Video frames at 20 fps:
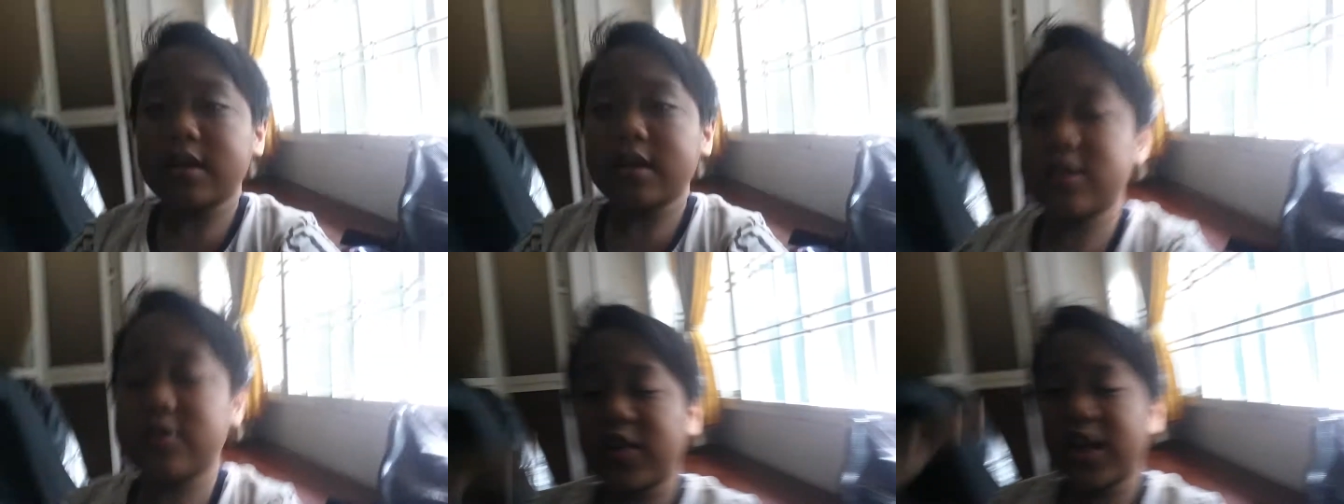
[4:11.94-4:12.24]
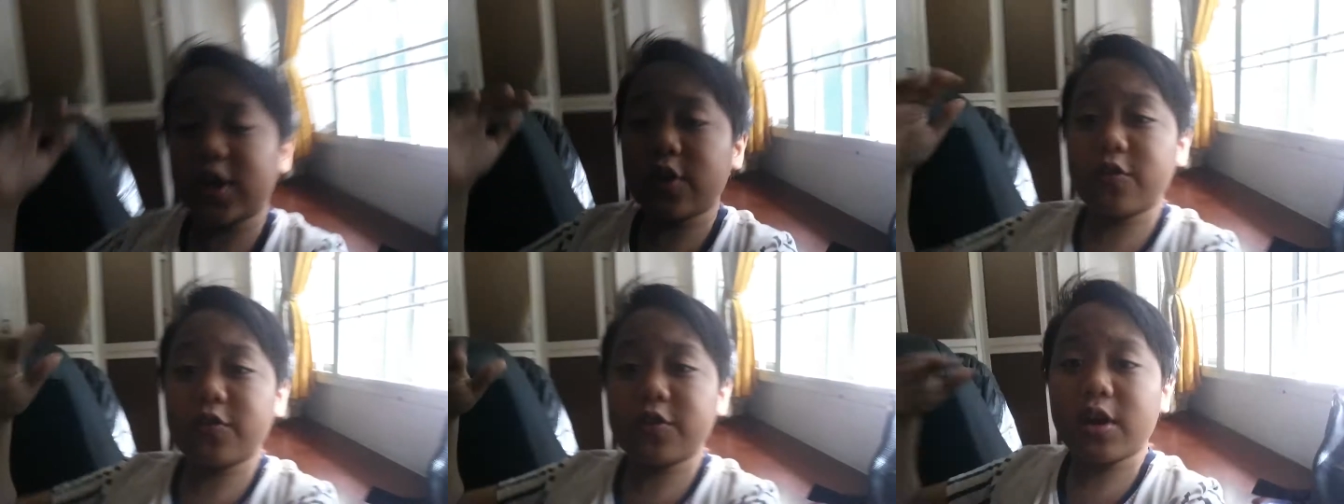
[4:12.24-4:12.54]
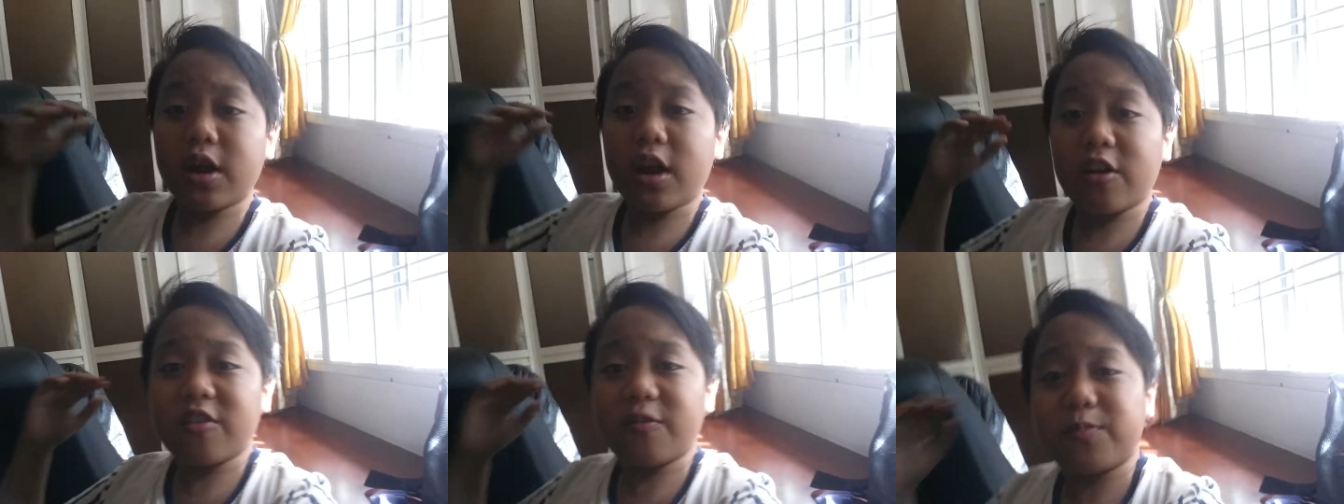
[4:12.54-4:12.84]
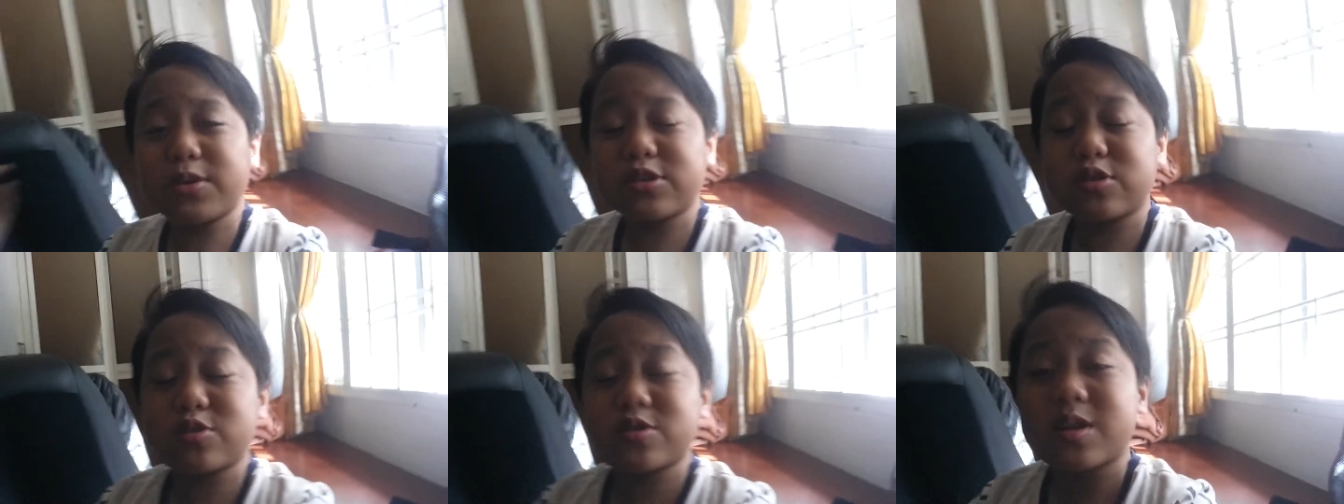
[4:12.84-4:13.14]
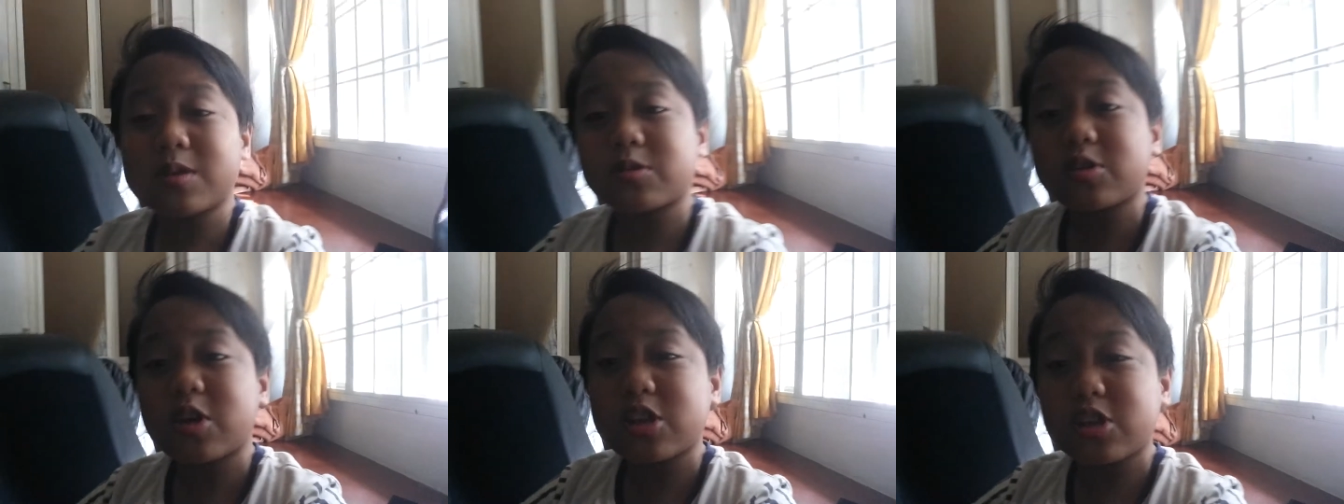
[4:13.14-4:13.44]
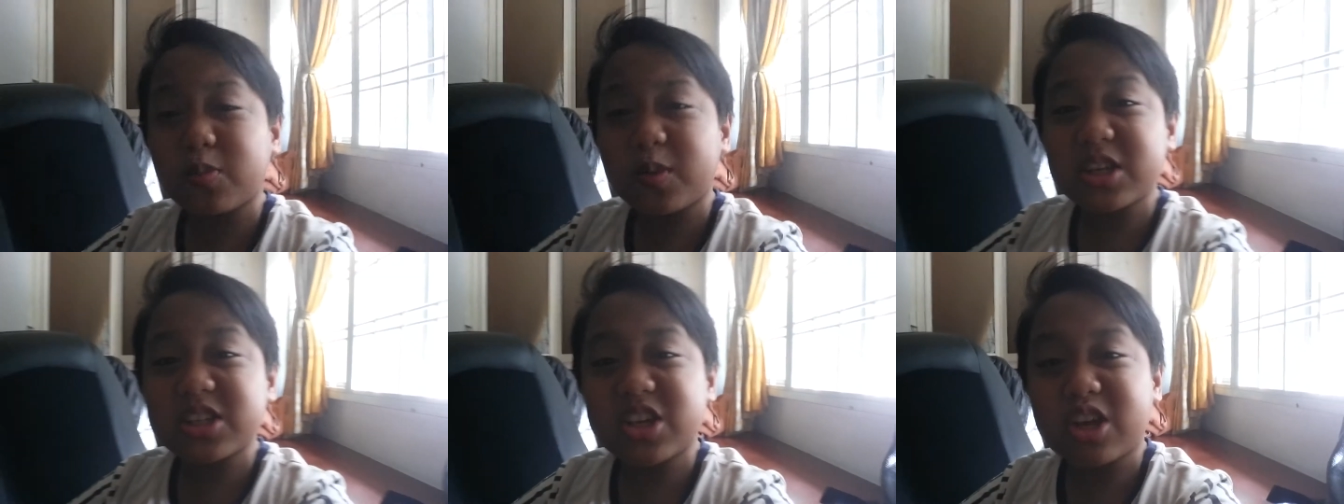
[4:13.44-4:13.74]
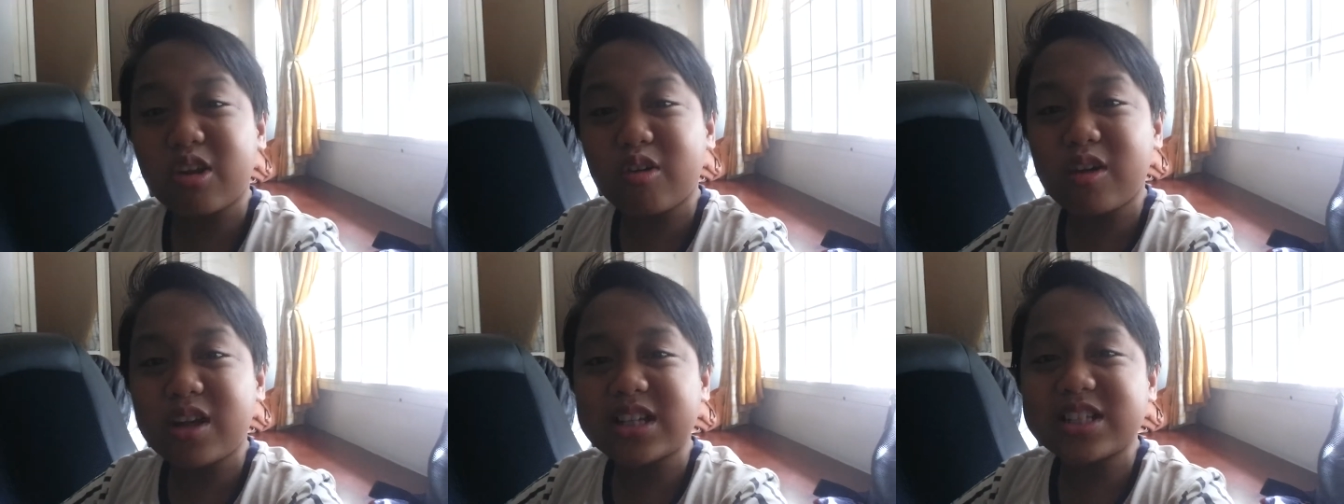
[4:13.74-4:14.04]
This video, if you are, please do subscribe to my
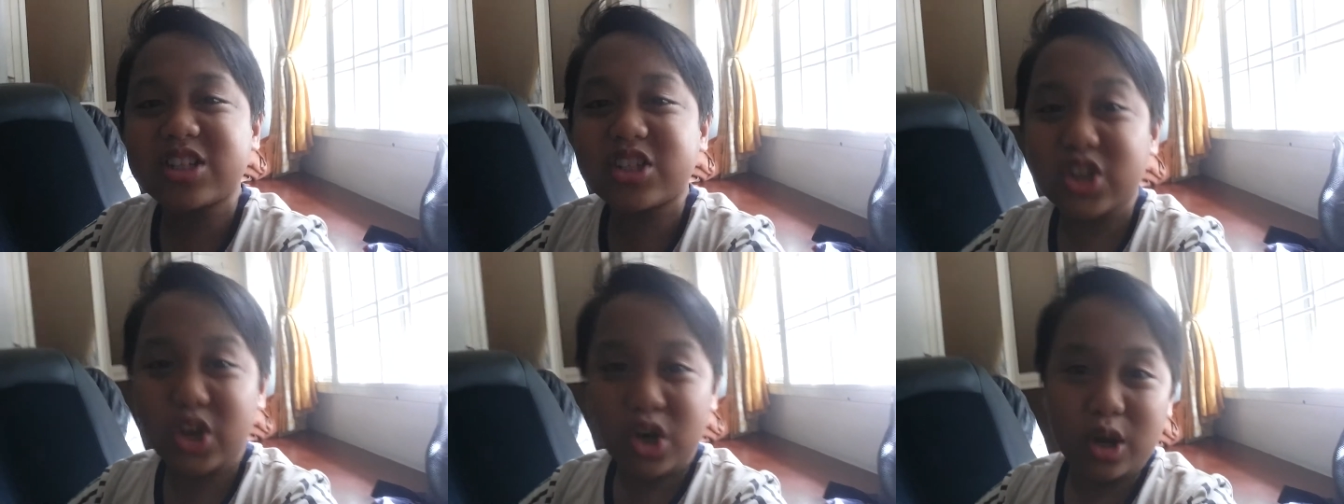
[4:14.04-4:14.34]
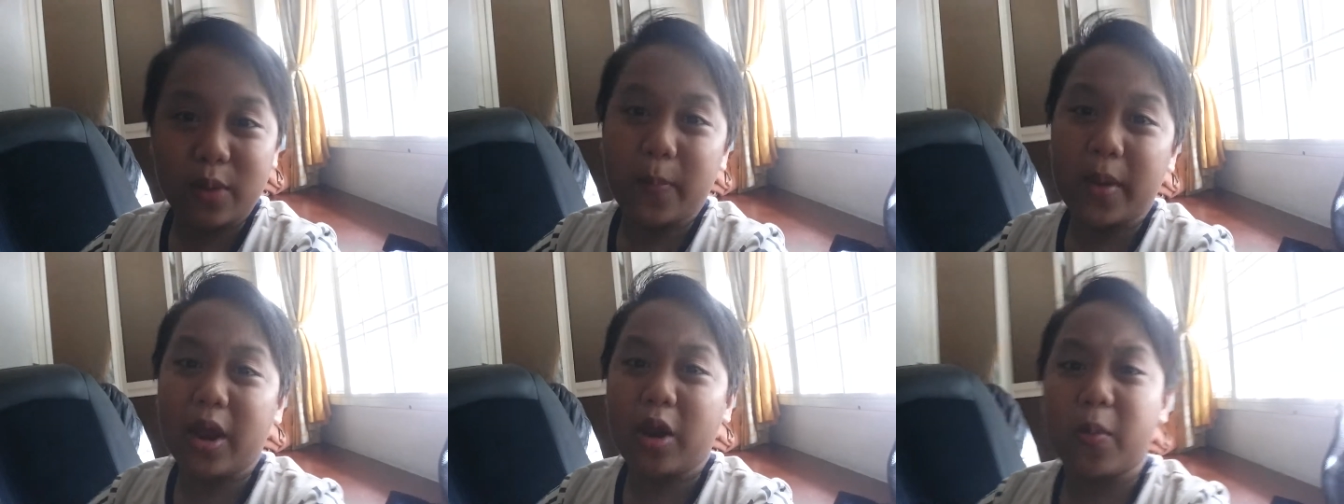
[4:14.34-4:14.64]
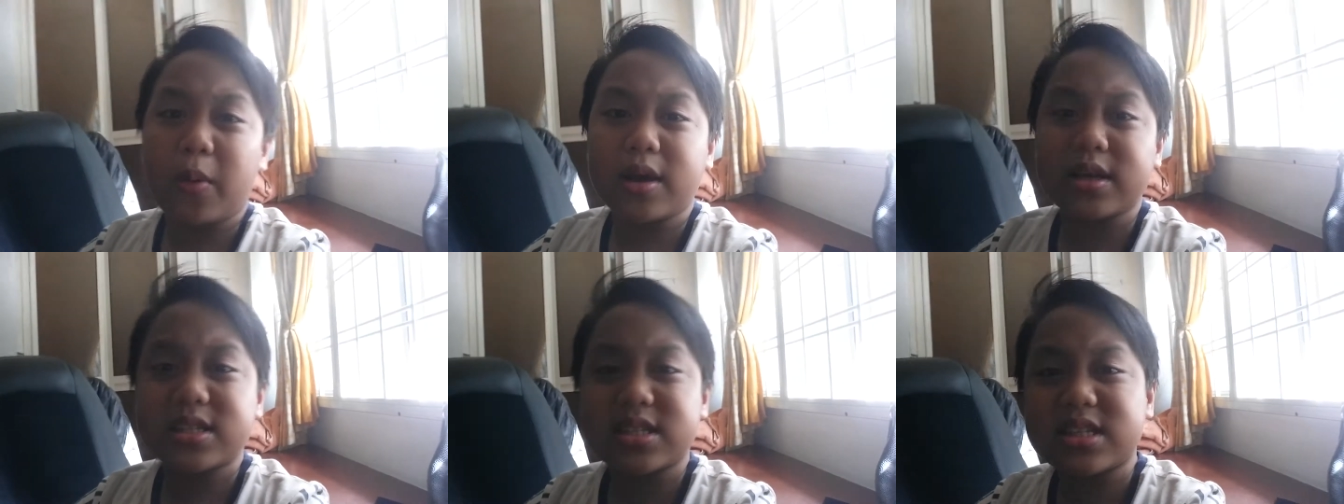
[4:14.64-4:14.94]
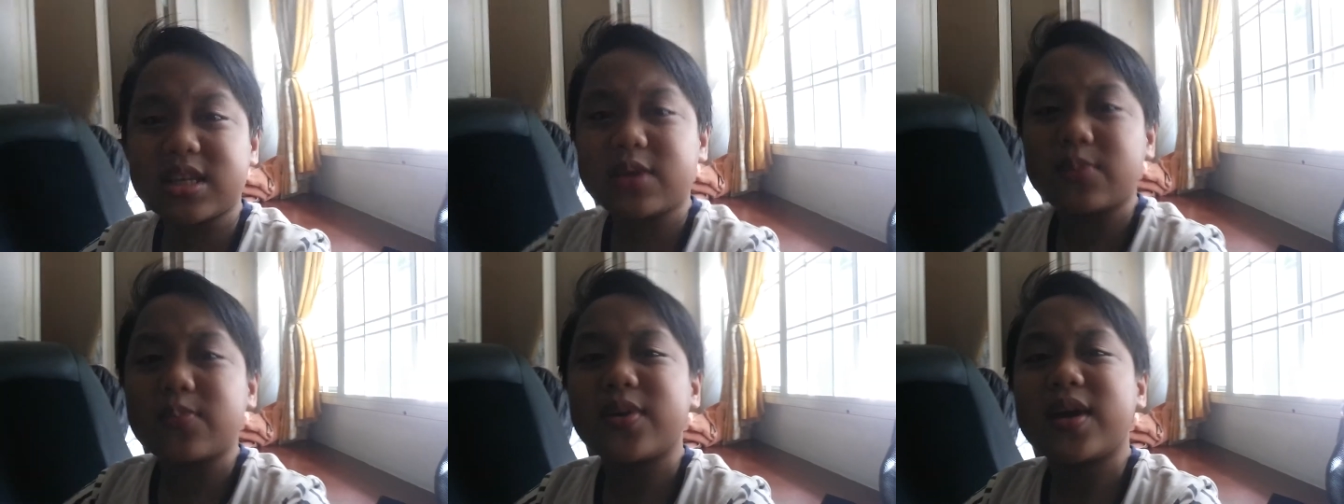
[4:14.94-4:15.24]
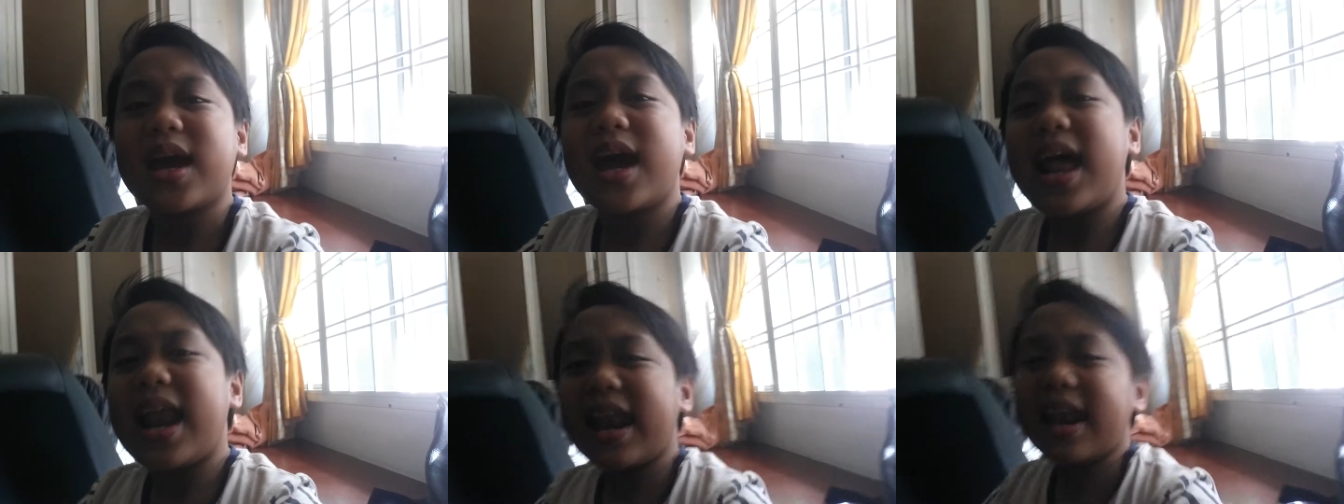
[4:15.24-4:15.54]
channel and join the Back my Team.